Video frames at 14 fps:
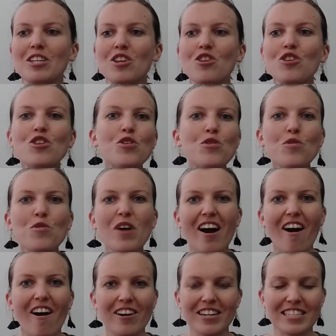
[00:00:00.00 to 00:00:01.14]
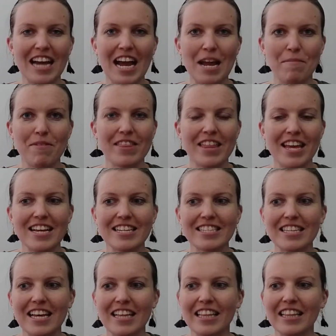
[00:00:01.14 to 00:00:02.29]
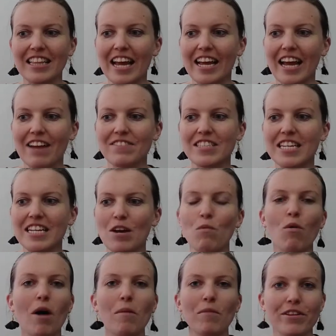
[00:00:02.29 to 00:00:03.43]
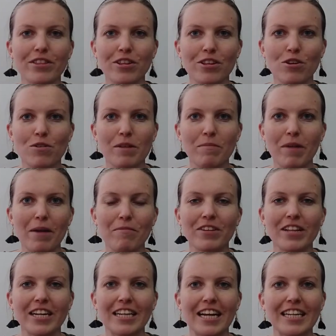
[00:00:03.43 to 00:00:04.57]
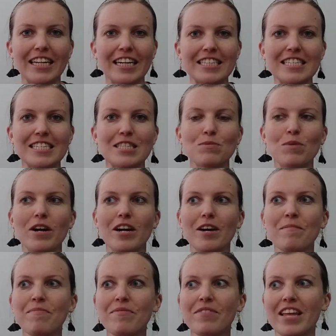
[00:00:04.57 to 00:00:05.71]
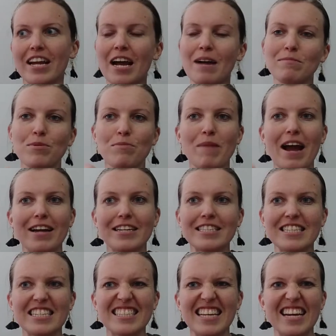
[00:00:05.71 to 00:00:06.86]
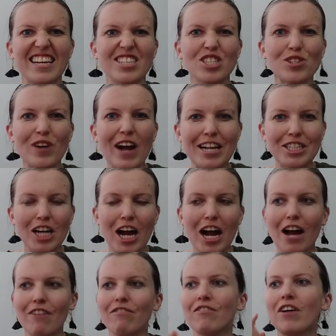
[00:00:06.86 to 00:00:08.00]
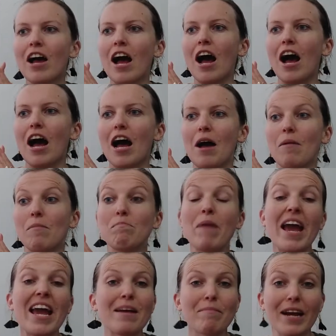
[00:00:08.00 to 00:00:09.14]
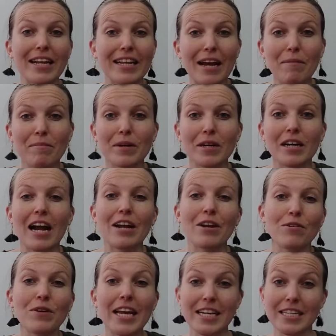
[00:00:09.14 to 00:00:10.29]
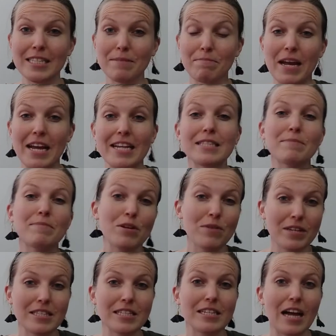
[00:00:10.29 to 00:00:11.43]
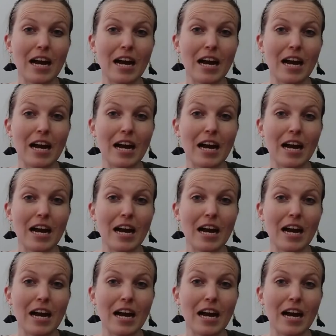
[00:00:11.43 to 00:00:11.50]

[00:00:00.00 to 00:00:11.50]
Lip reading: new art type things. Like I've seen at Walmart, you can buy them for like 99 cents where it comes with magnets and it's like a scratch off, paint by number. I know you can't send paints, but you can send